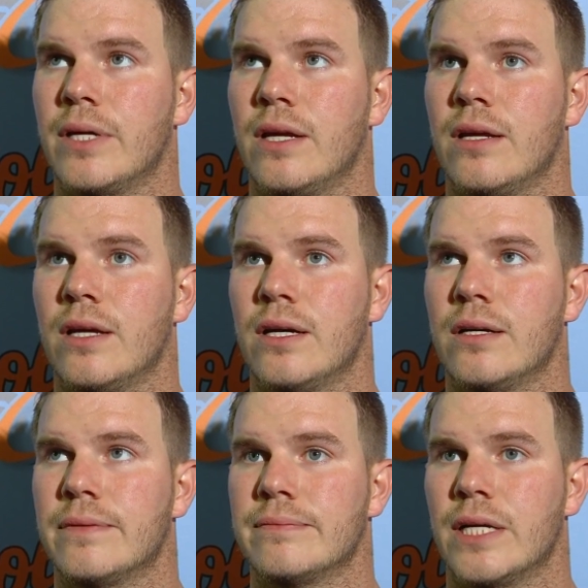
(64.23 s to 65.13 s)
And
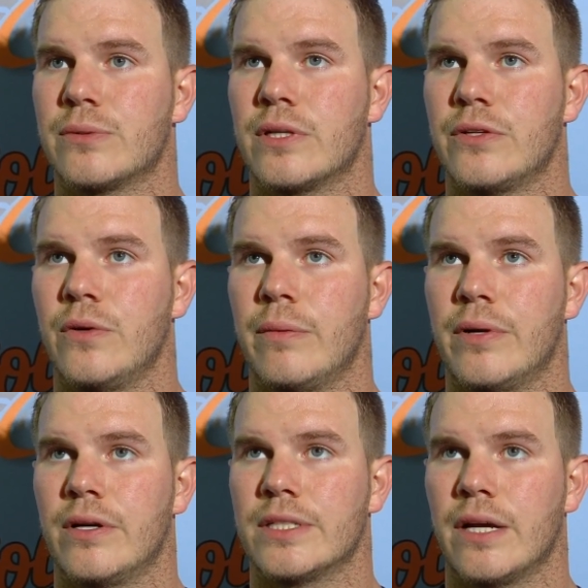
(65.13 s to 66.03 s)
that's what they'll do up
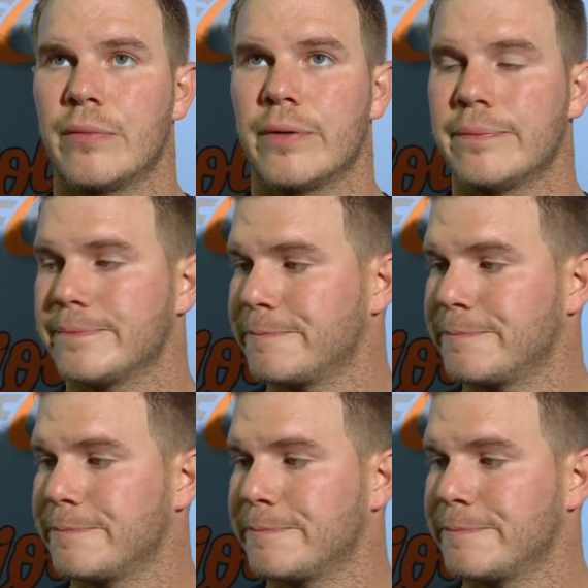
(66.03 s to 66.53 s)
here is hammer them.